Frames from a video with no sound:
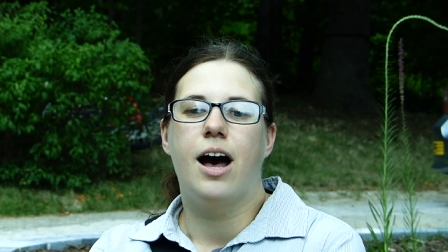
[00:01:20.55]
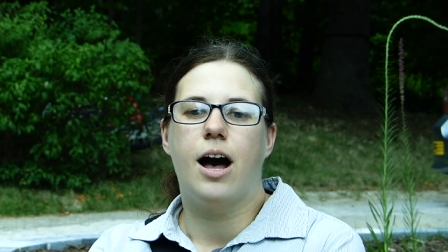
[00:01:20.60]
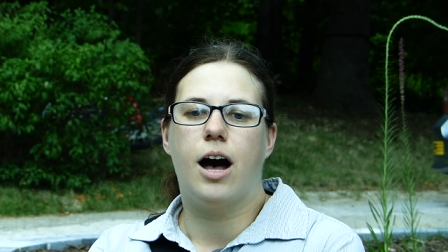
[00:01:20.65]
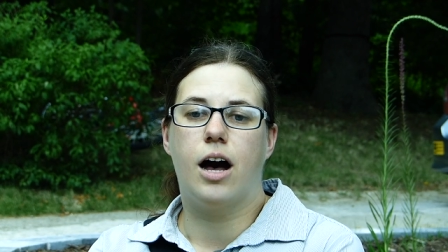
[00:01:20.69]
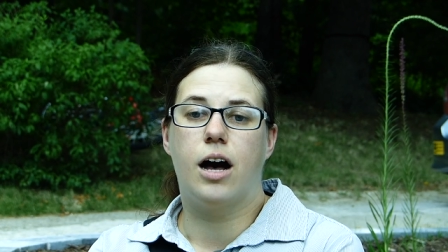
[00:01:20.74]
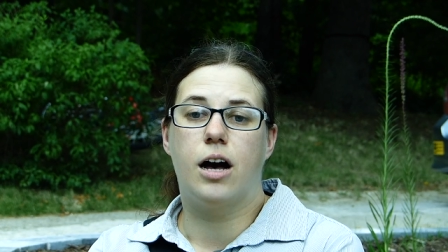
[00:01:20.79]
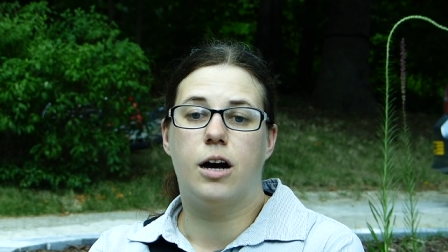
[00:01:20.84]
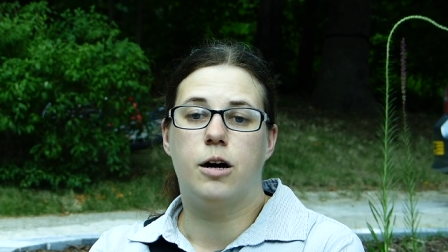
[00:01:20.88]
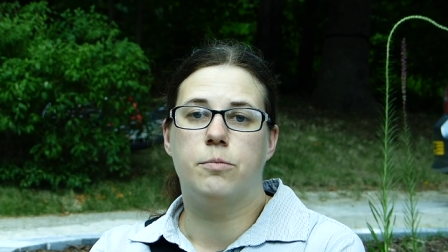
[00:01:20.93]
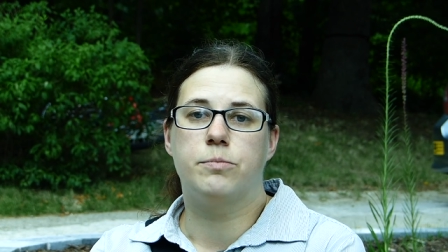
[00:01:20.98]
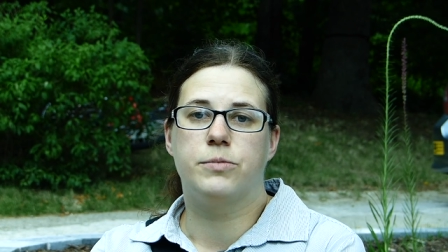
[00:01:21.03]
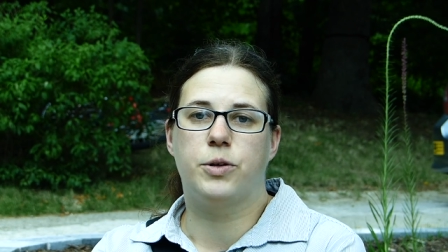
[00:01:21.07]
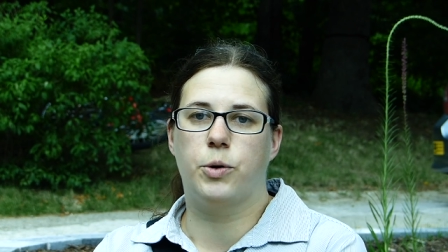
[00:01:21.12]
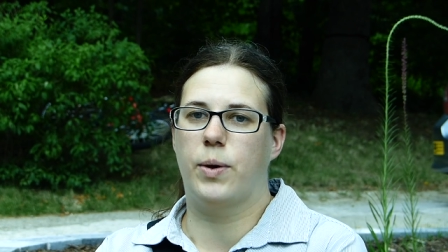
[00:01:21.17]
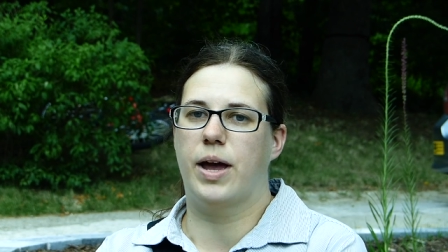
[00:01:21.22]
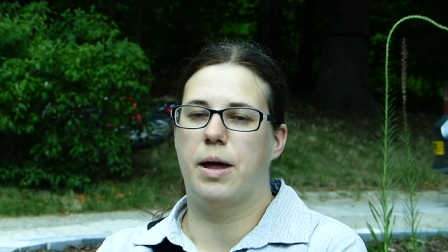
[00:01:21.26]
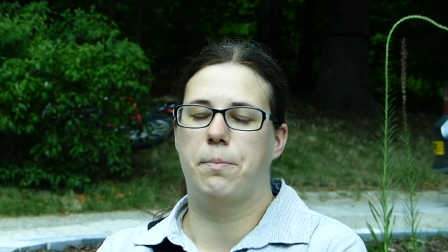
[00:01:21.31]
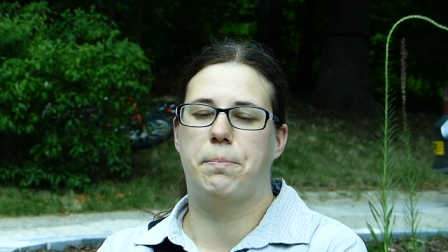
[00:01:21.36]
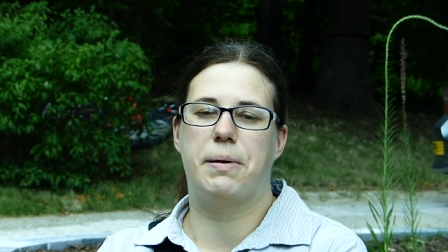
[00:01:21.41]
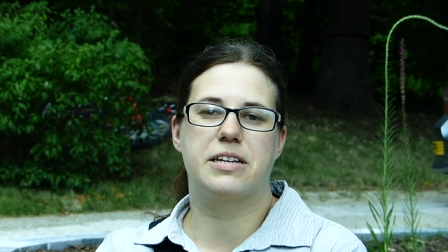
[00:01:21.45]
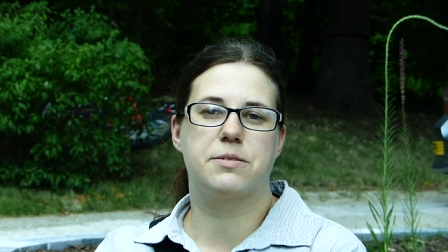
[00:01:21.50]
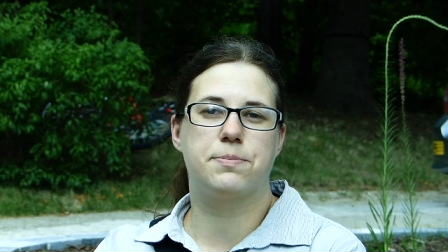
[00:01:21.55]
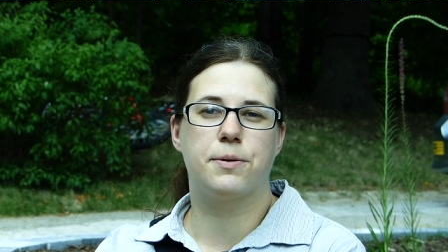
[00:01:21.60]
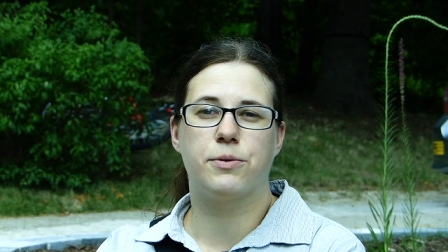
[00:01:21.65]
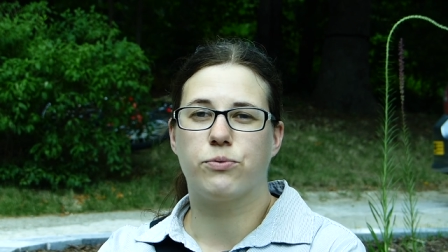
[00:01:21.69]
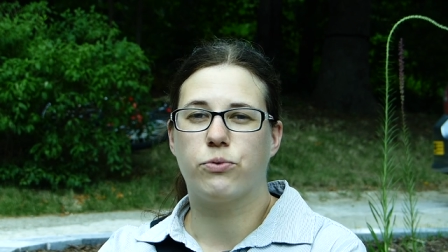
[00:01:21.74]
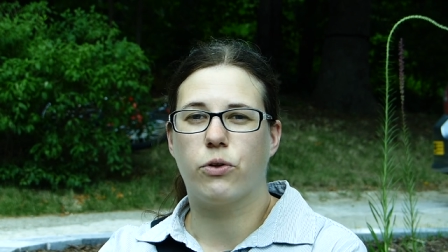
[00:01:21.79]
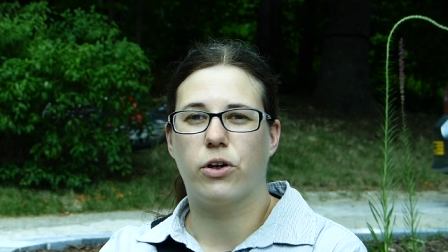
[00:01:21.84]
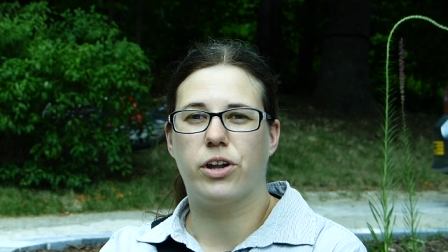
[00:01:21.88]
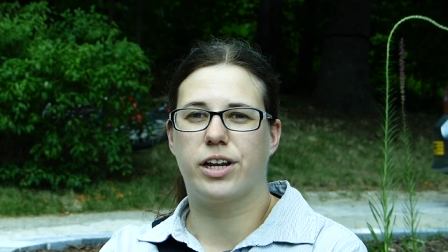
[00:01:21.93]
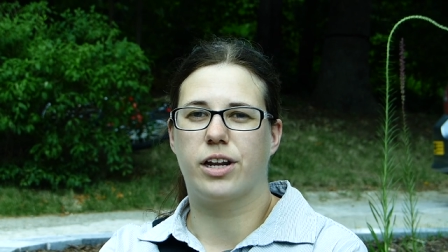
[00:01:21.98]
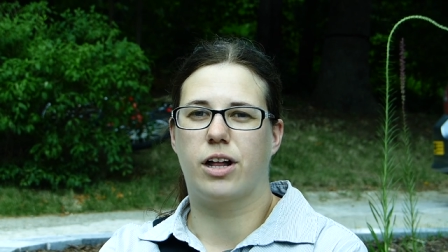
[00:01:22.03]
Um, we had basement
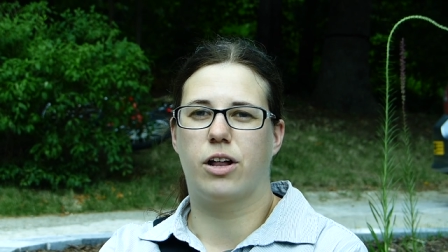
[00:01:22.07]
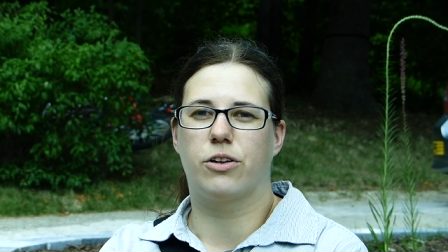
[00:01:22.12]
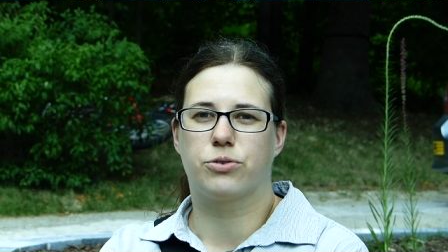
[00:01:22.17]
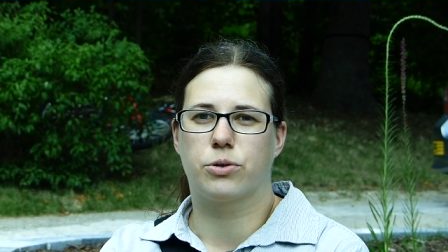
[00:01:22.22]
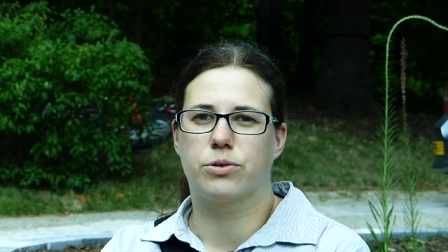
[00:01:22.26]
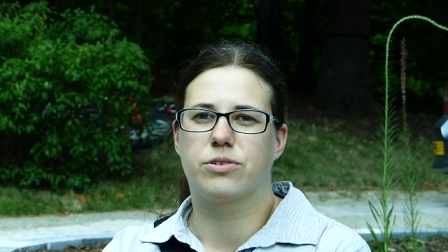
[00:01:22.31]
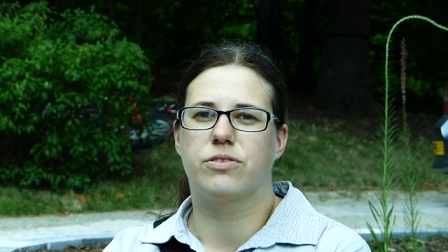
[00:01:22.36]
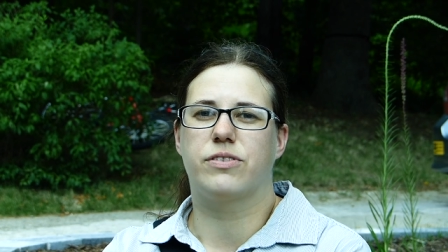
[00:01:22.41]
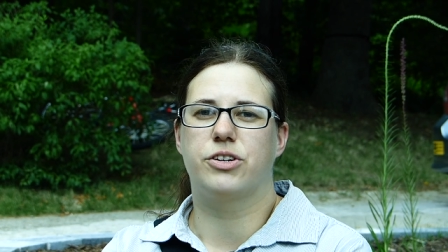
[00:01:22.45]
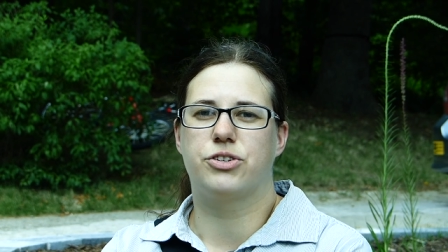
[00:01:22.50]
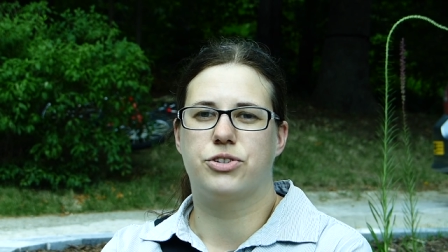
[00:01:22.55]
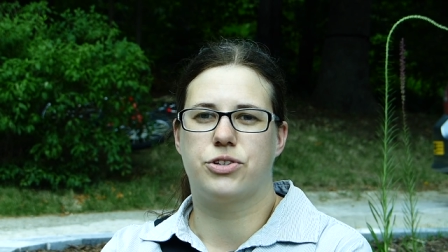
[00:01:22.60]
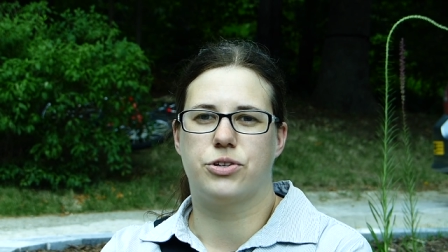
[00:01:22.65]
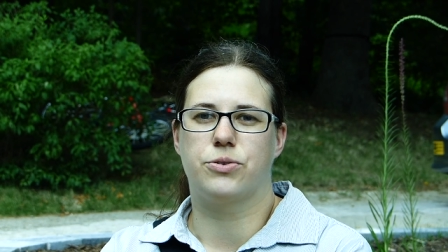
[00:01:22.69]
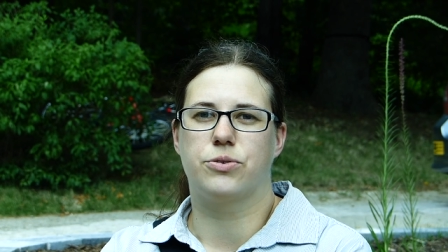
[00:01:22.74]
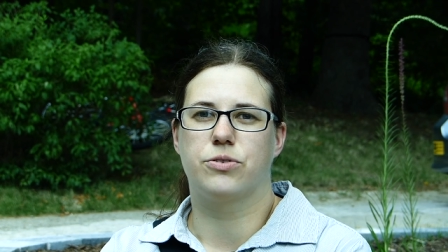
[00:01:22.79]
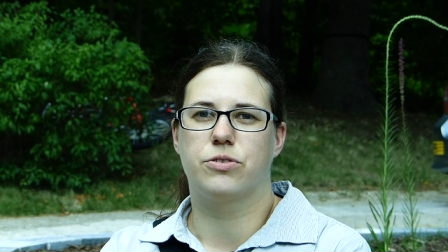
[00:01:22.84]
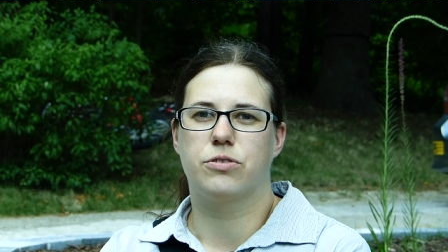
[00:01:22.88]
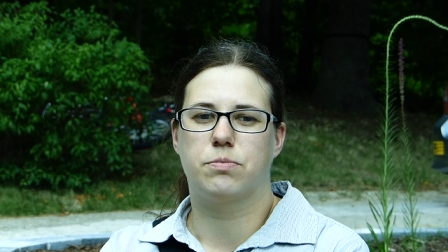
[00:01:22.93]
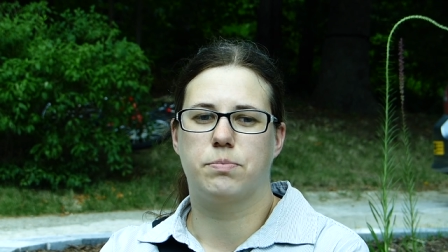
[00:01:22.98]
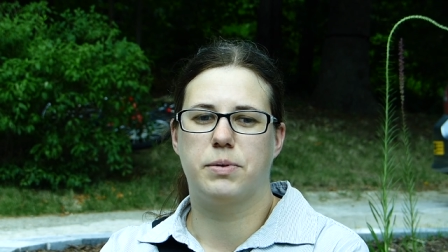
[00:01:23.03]
flooding and all sorts of issues